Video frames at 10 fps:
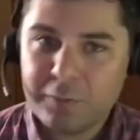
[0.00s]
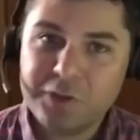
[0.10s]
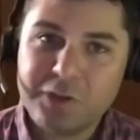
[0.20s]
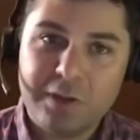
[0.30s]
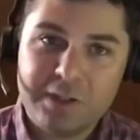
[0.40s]

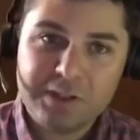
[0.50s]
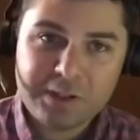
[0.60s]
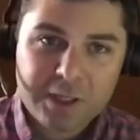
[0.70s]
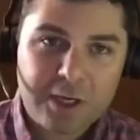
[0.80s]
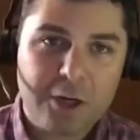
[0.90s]
We started to
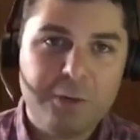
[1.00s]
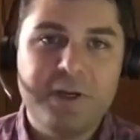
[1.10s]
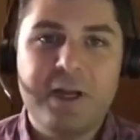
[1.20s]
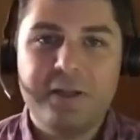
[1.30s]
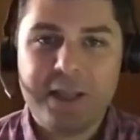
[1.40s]
suck
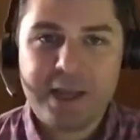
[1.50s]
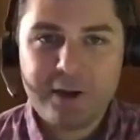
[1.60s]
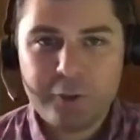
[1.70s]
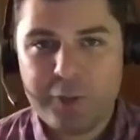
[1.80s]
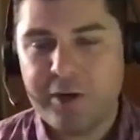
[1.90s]
carbon out of the
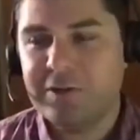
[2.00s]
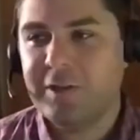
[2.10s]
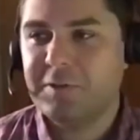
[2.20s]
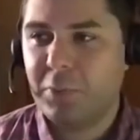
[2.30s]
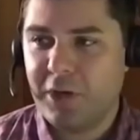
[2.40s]
air that we
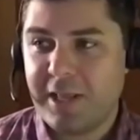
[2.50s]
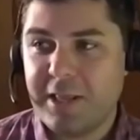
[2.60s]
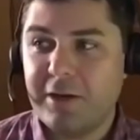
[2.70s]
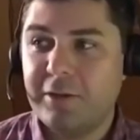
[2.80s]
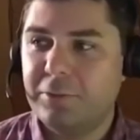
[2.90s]
ourselves put in
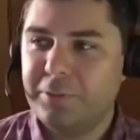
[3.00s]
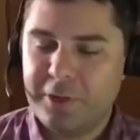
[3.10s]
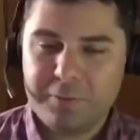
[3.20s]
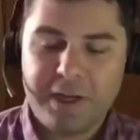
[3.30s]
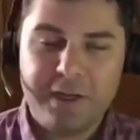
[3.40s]
there,
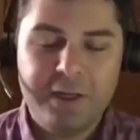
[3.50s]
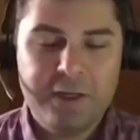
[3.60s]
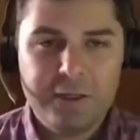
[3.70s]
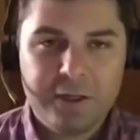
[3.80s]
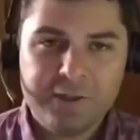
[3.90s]
thereby
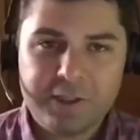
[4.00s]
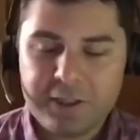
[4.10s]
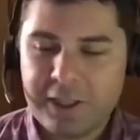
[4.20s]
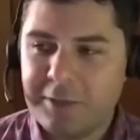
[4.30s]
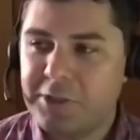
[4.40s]
causing
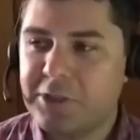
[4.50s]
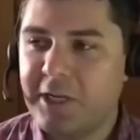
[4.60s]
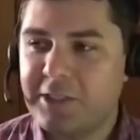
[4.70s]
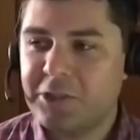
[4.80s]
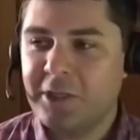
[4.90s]
climate
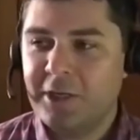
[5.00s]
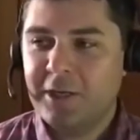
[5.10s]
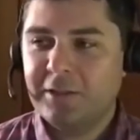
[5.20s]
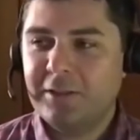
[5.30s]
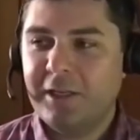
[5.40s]
change
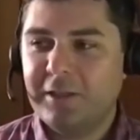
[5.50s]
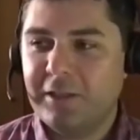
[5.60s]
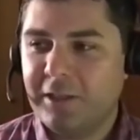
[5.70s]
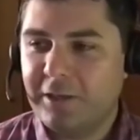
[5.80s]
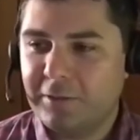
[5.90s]

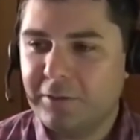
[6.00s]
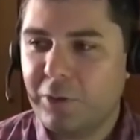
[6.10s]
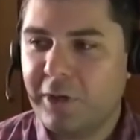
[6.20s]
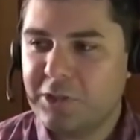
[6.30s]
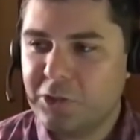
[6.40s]
let you know
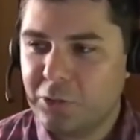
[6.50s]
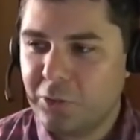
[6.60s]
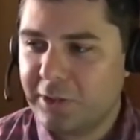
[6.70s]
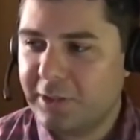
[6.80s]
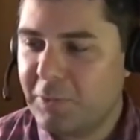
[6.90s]
according to
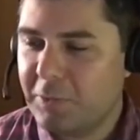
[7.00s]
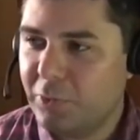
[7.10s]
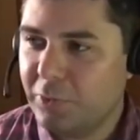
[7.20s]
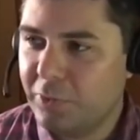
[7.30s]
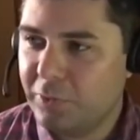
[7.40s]
Stewart and the
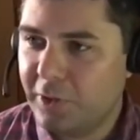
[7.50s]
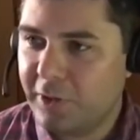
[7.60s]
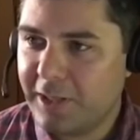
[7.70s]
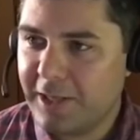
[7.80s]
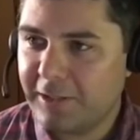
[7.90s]
people who
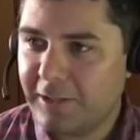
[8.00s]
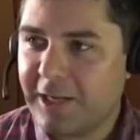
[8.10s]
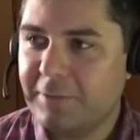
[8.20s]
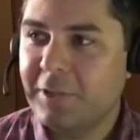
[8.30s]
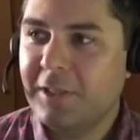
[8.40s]
are thinking
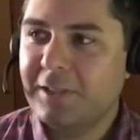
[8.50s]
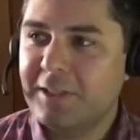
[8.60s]
like him,